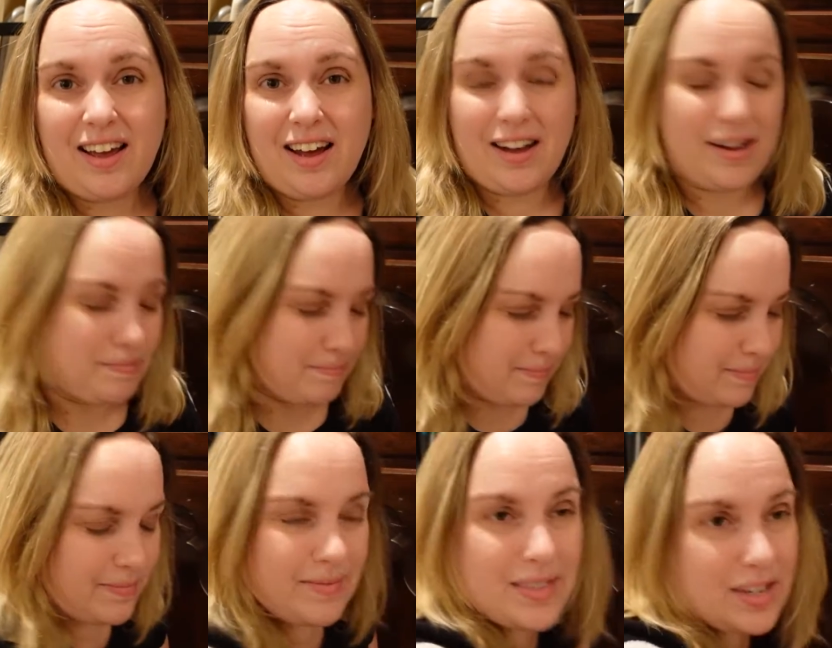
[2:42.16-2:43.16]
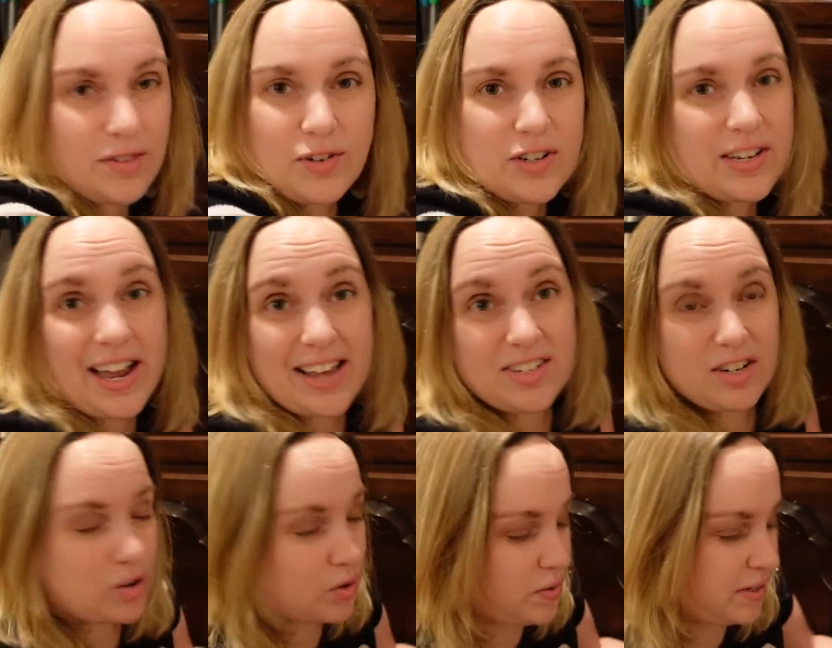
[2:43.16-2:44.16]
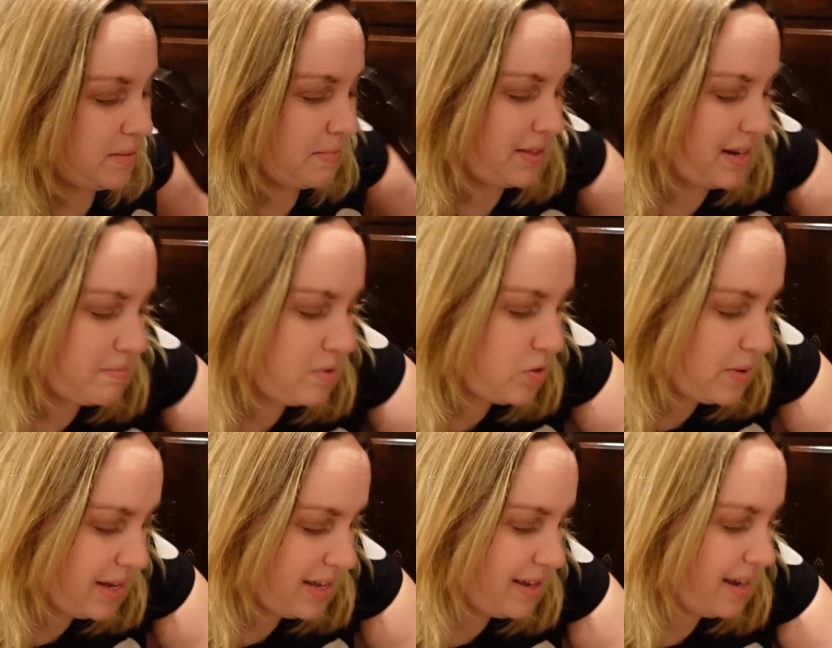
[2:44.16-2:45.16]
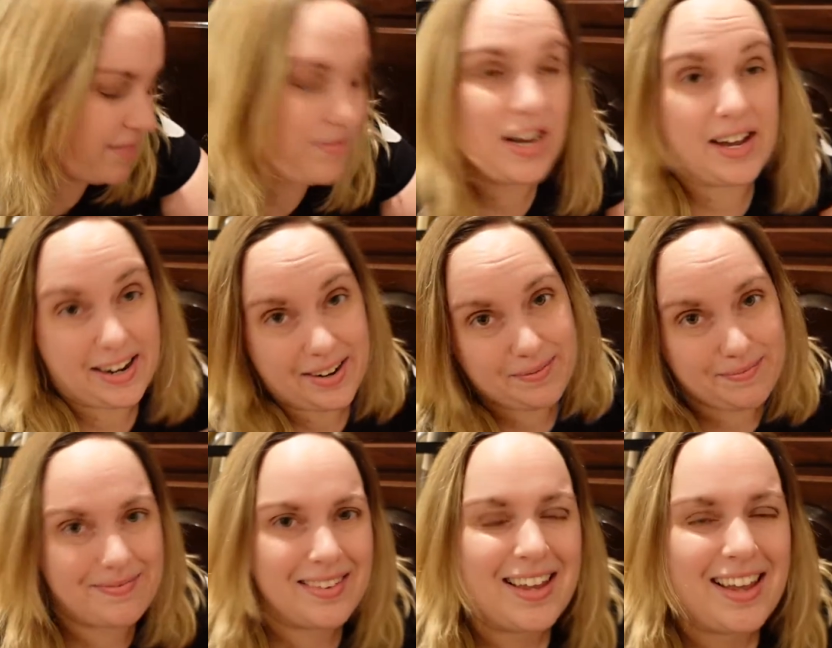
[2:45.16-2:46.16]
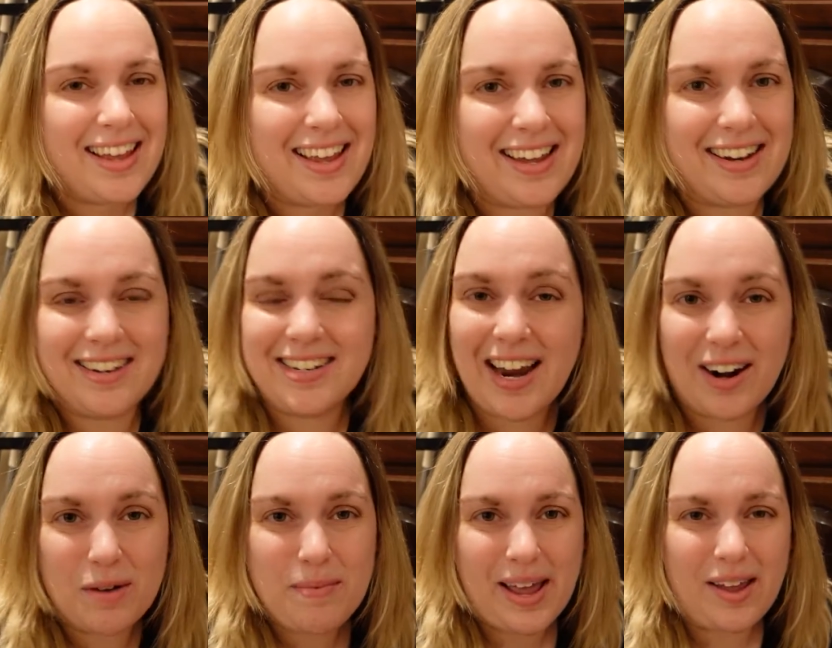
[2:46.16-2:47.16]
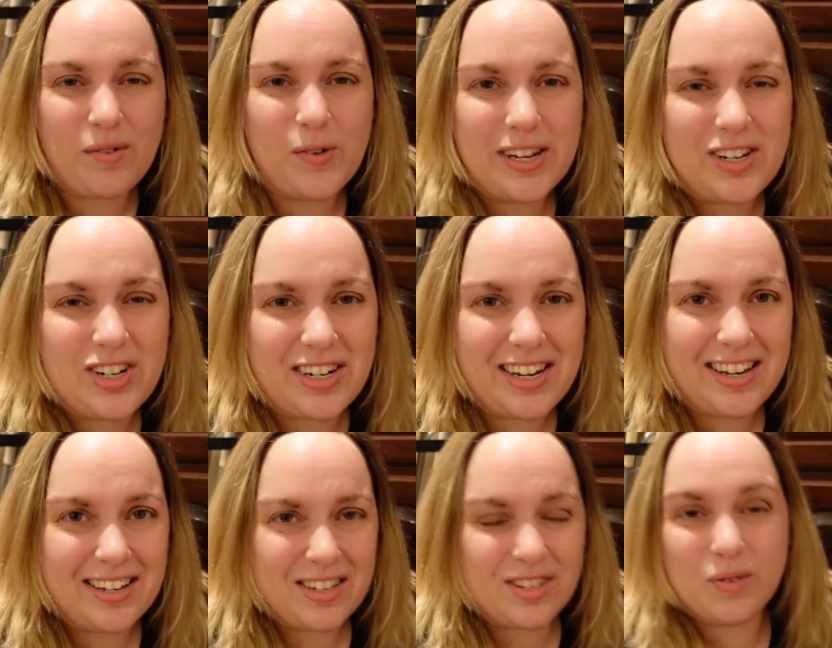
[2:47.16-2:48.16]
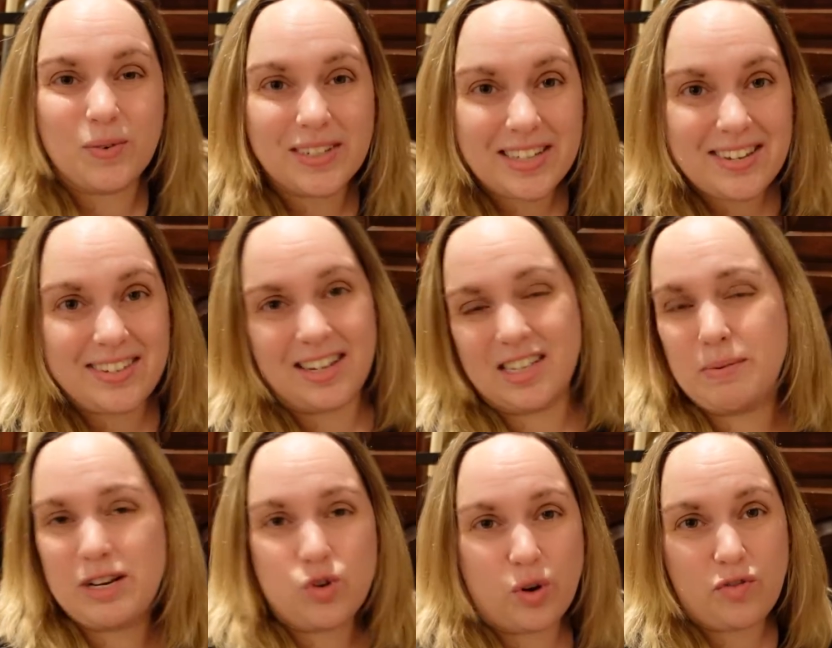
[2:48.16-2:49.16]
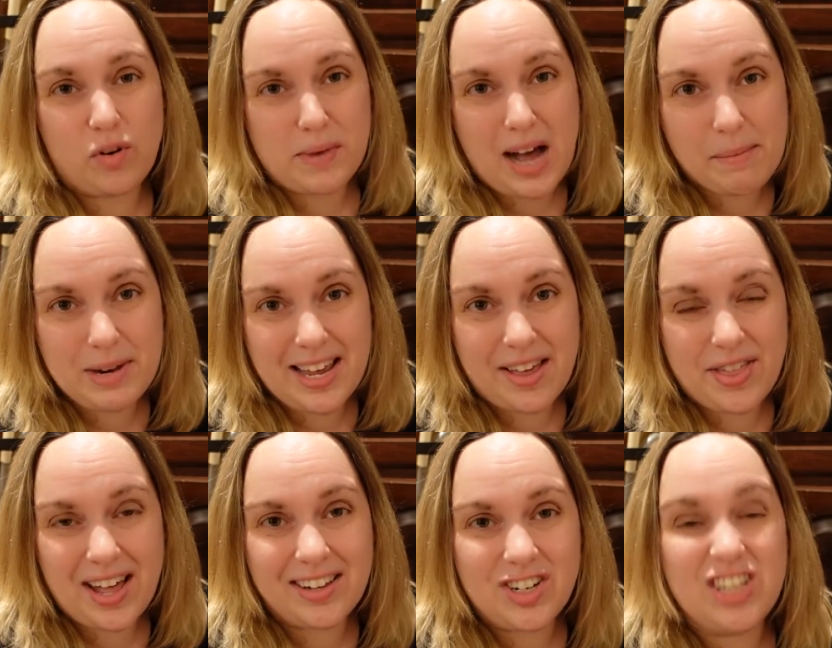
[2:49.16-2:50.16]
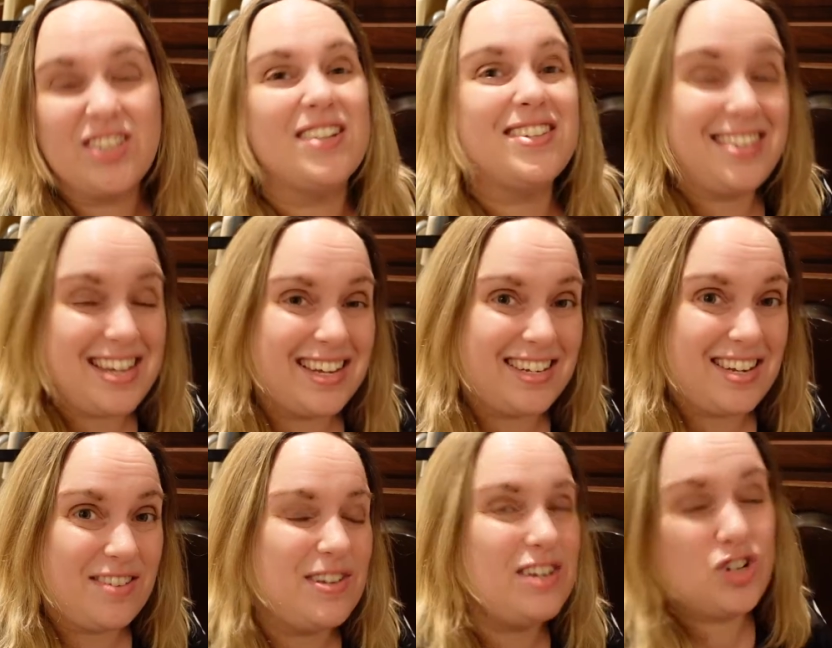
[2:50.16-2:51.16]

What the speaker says: The diverse cast and crew is something that I've done in Interrobang, which is releasing. It's my short form comedy anthology. It's on Sika TV.